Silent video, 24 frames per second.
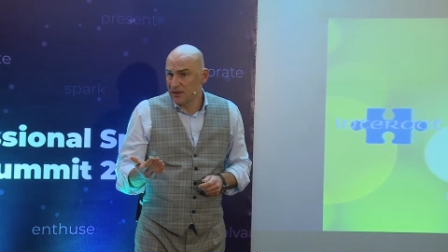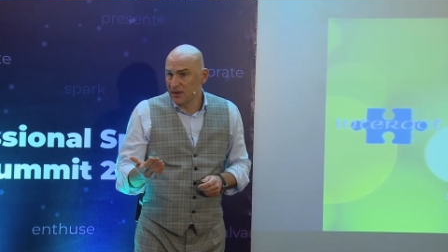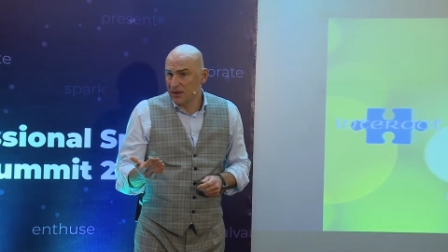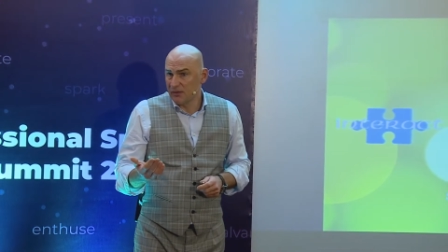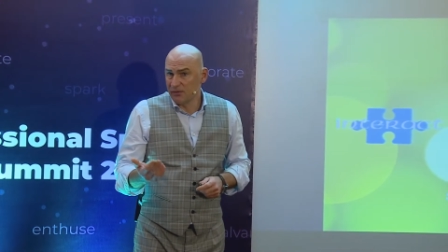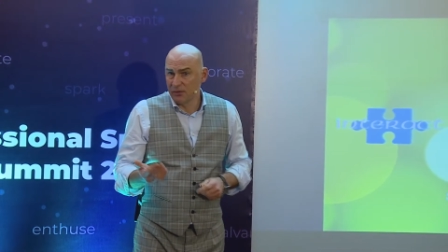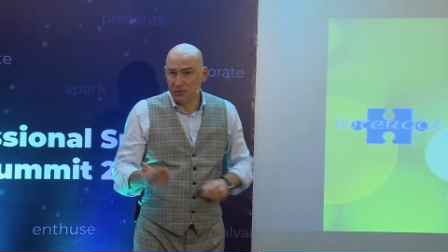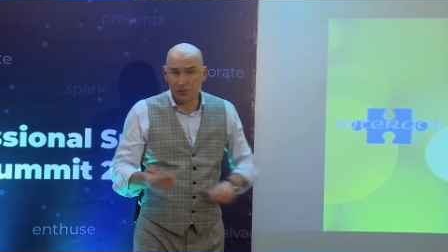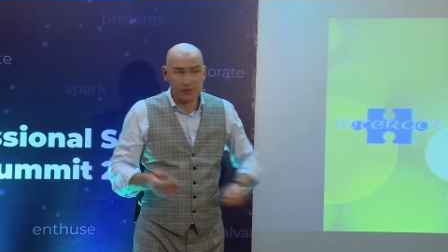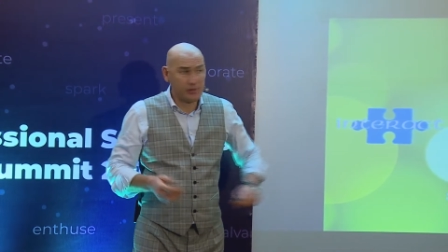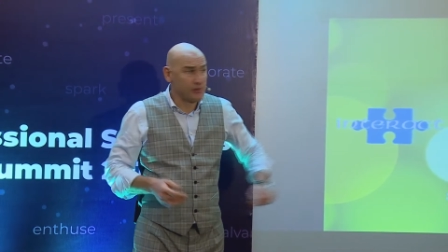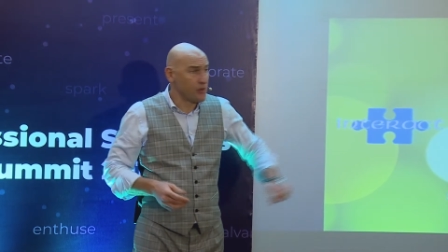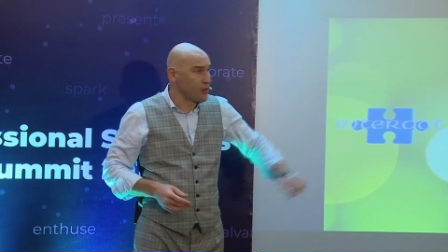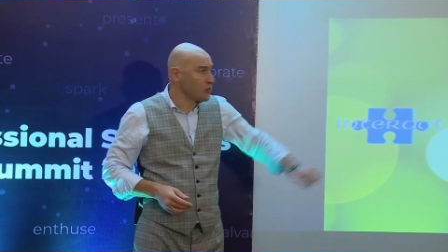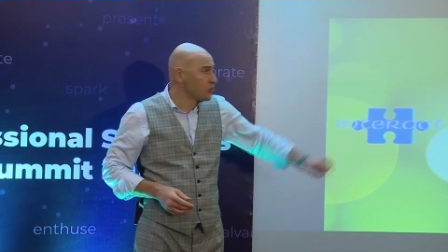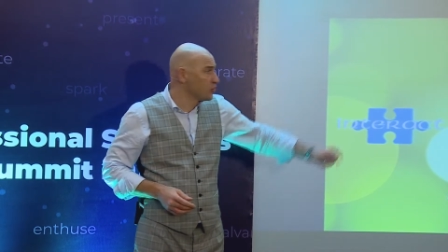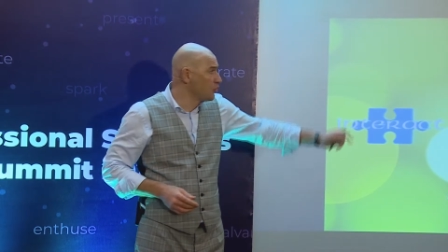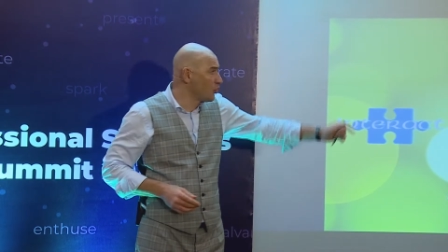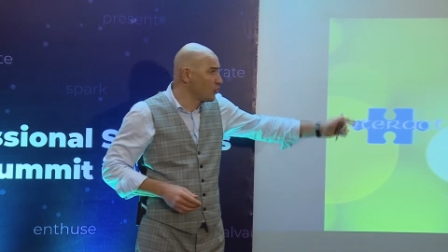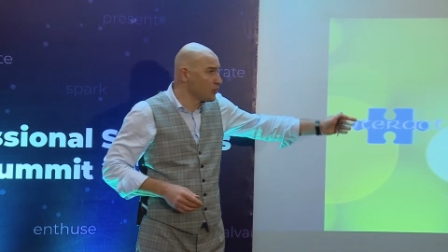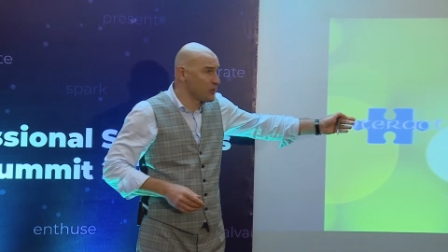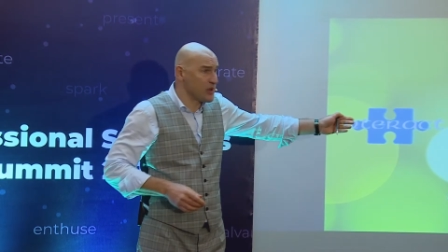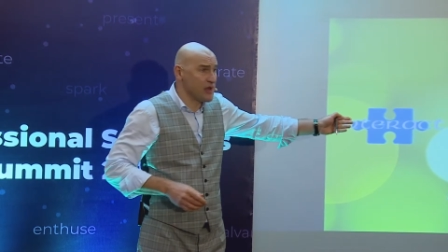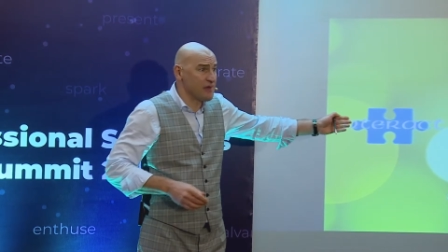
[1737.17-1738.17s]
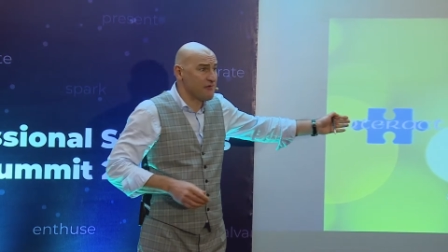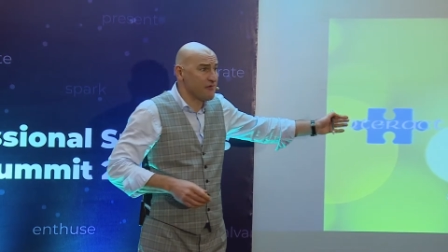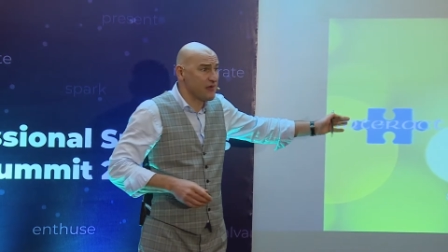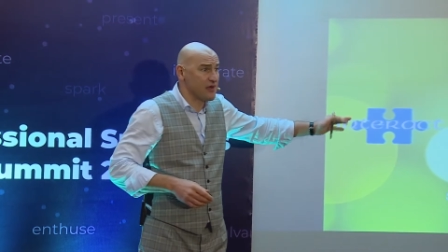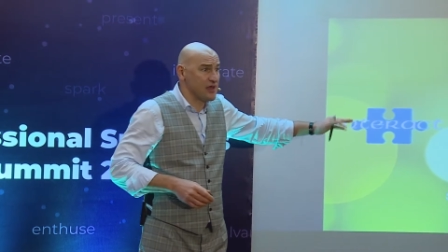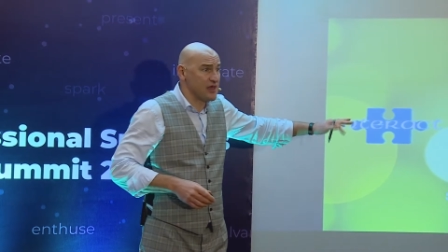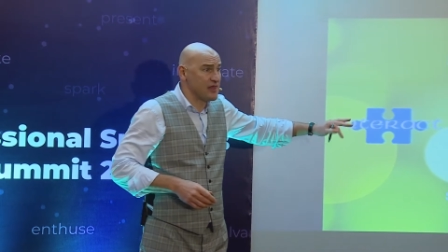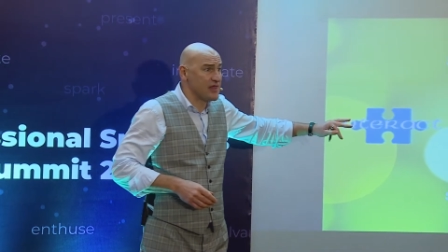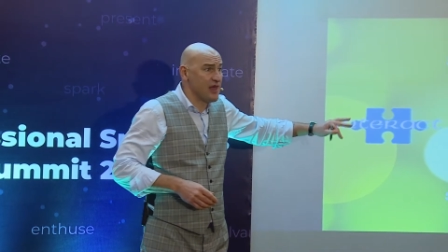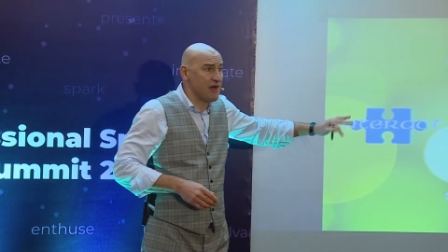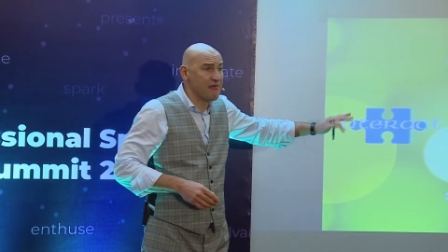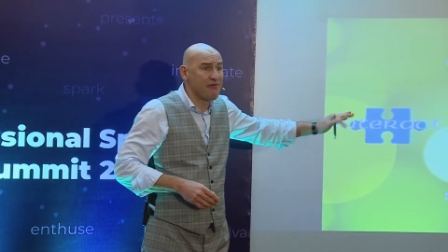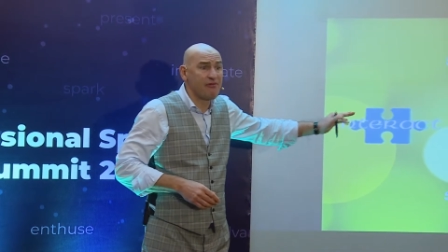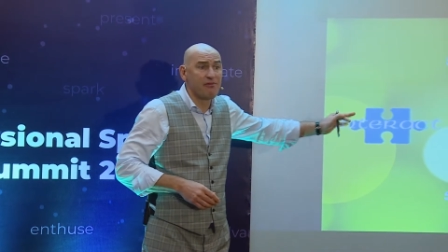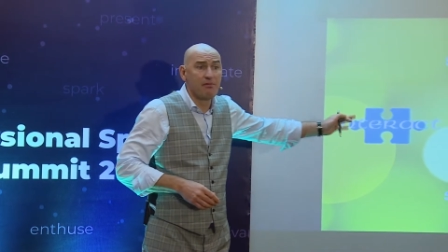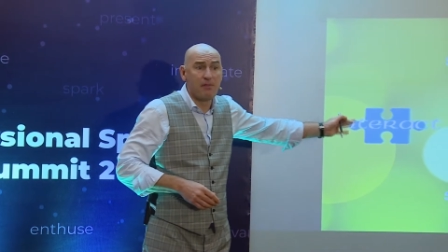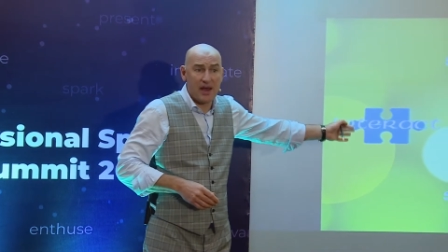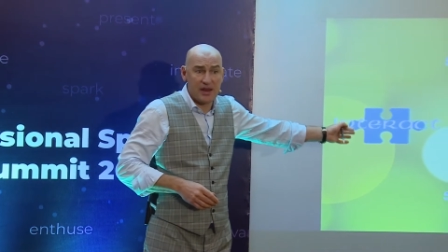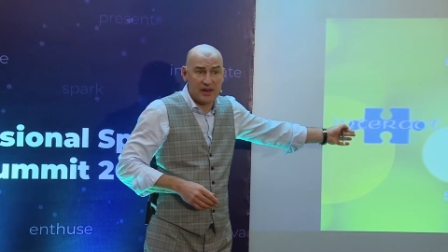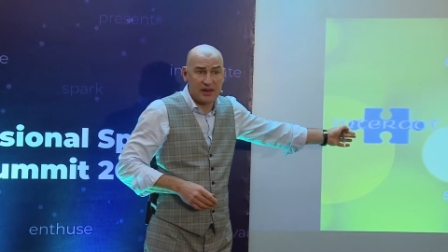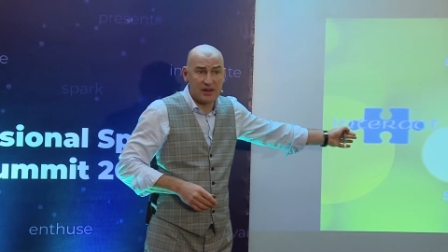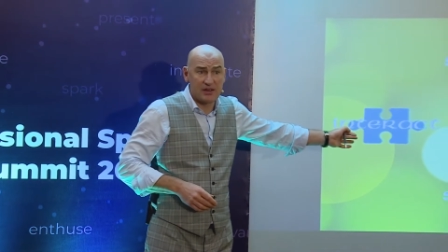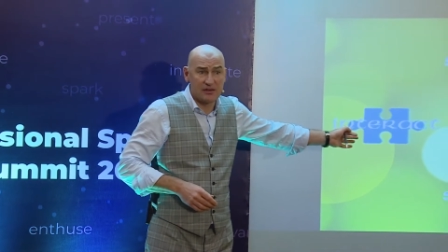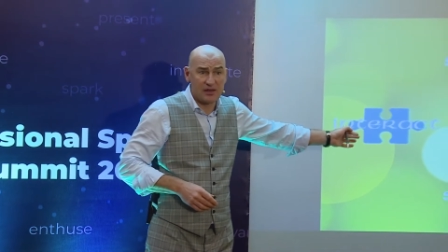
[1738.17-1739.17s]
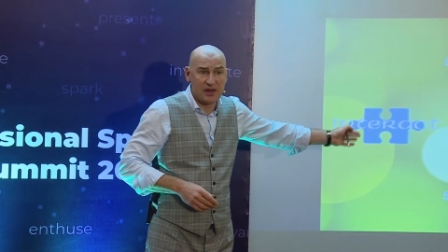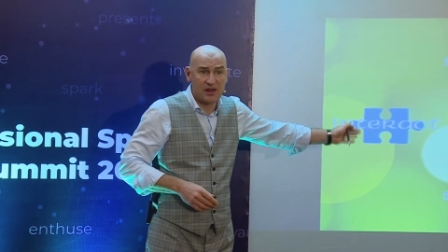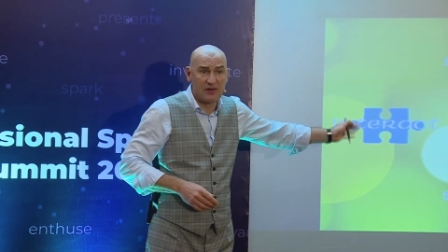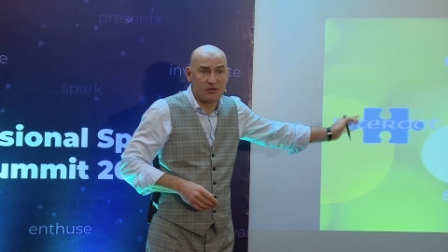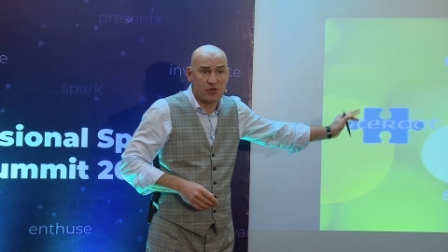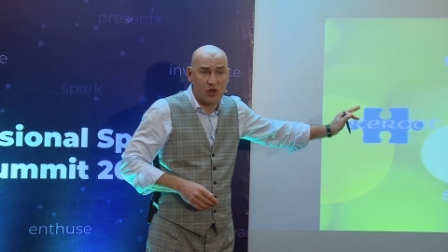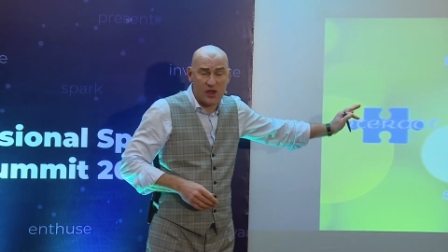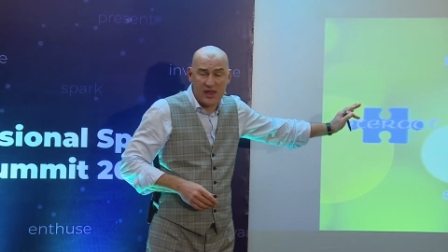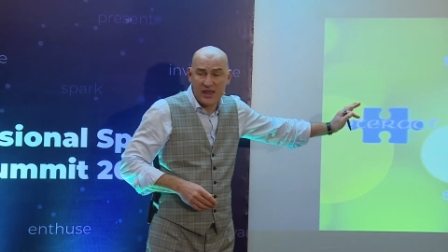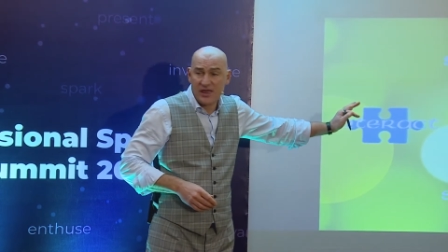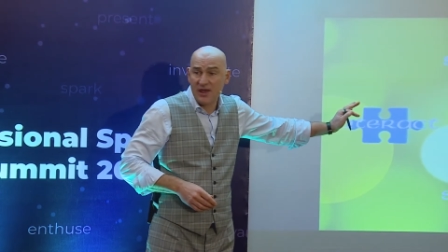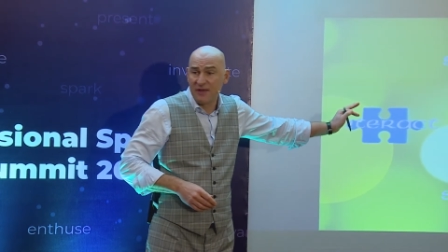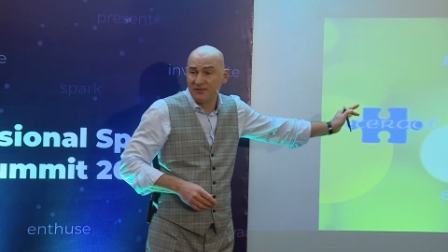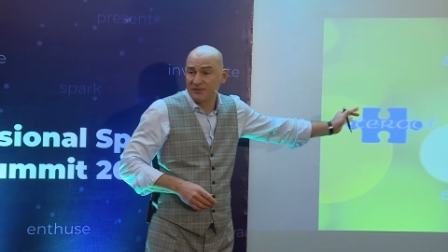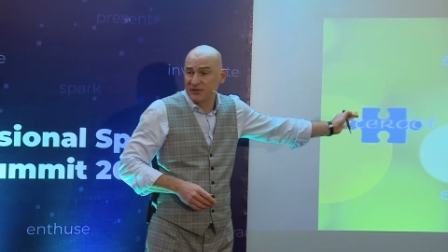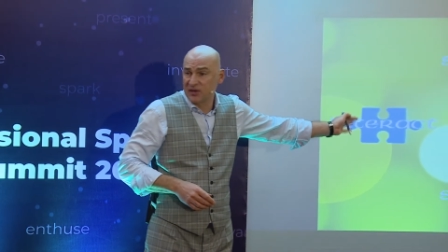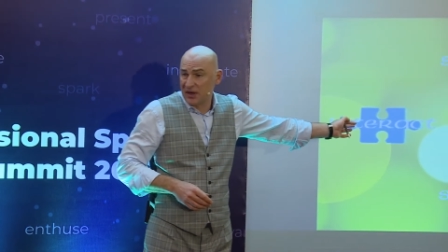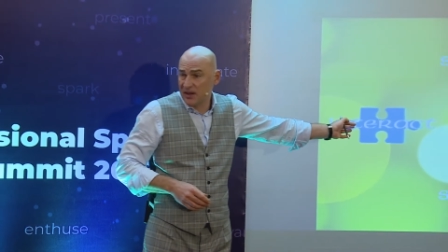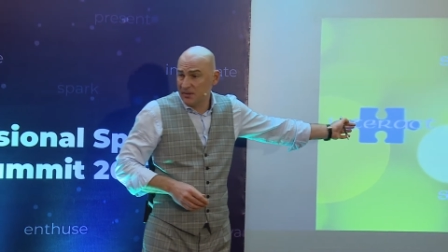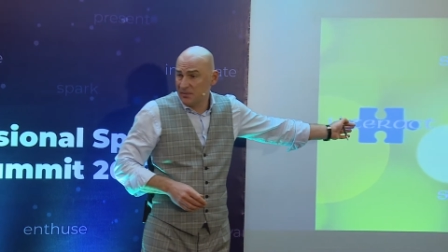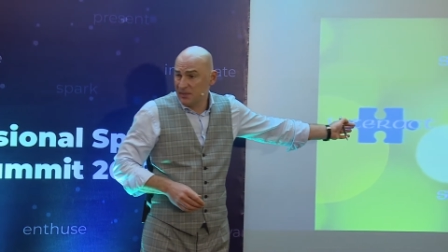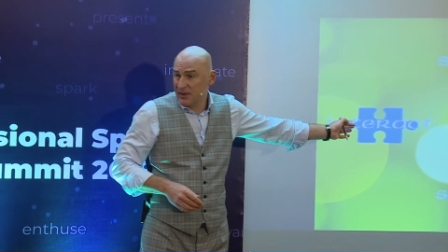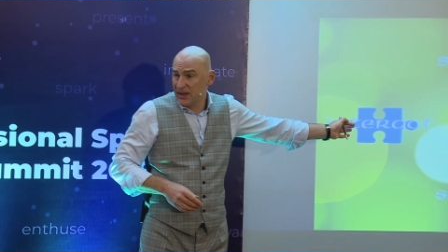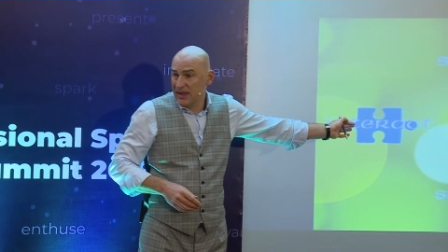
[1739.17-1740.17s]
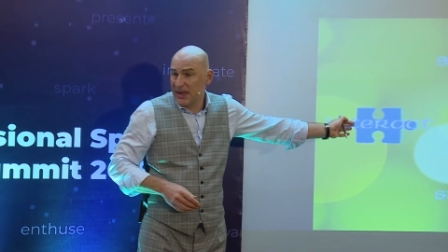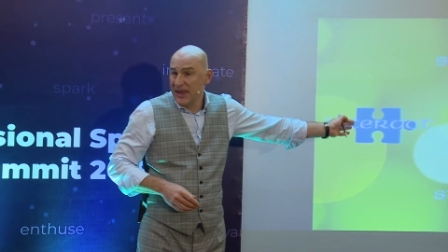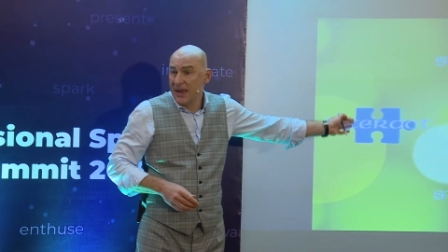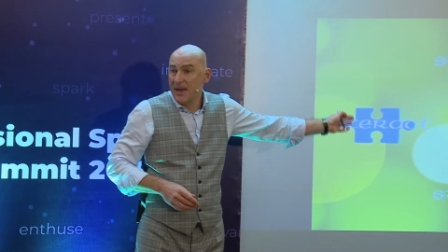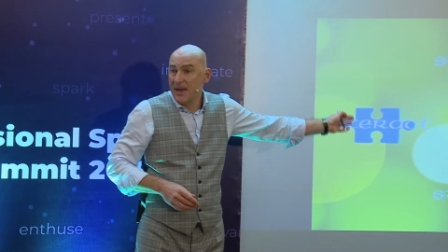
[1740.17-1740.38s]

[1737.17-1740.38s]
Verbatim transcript: if not, enough money, uh, not enough time.